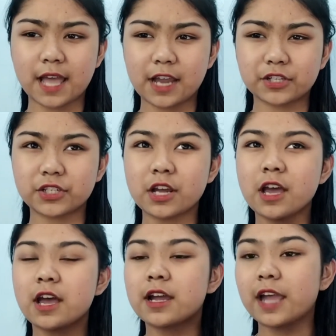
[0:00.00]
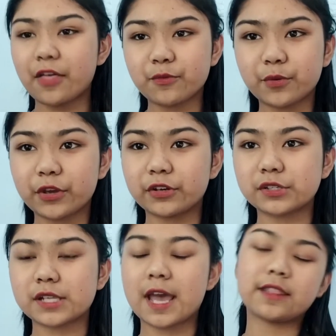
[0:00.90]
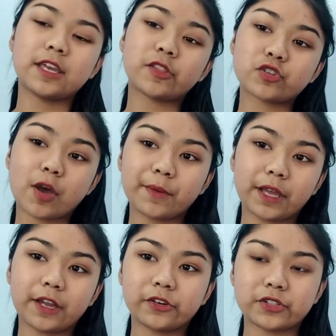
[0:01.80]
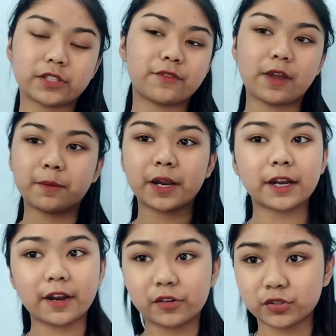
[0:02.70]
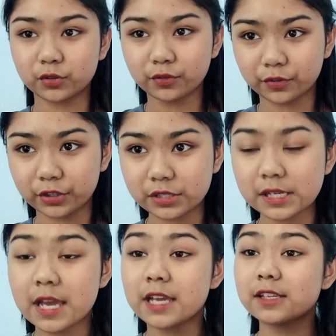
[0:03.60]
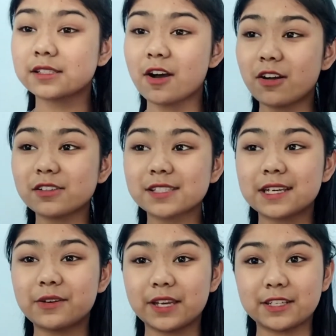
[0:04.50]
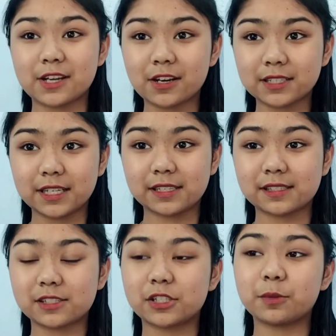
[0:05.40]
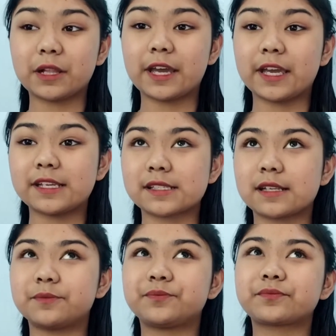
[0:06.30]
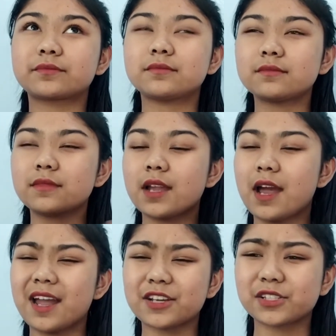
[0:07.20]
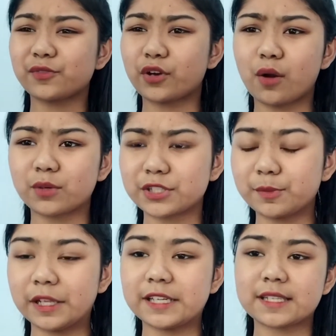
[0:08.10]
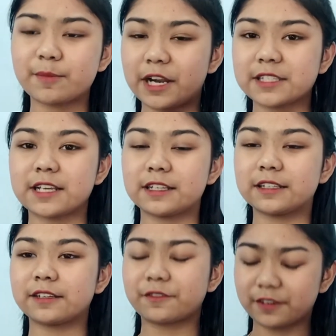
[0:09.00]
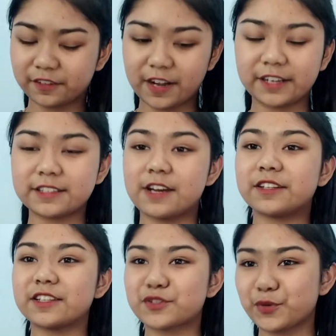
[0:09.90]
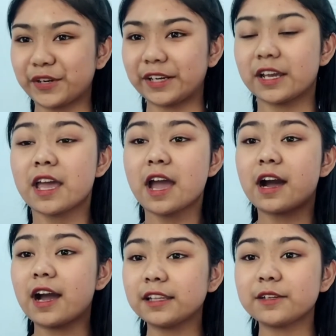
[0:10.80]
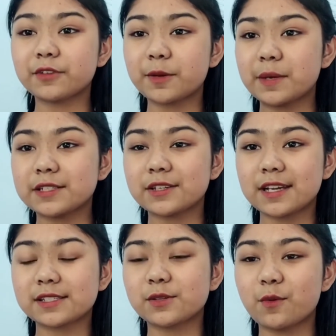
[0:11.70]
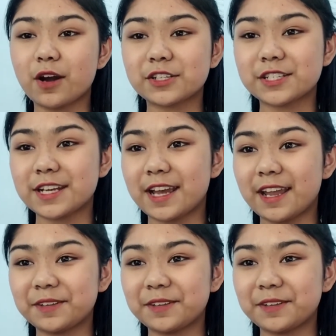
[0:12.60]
/ Catherine Pierce and the other doppelgangers in the Vampire Diaries universe, is also in Dog Days. She plays, I actually forgot what she plays, but I'll write it down on the screen. Highly recommend you guys to watch it.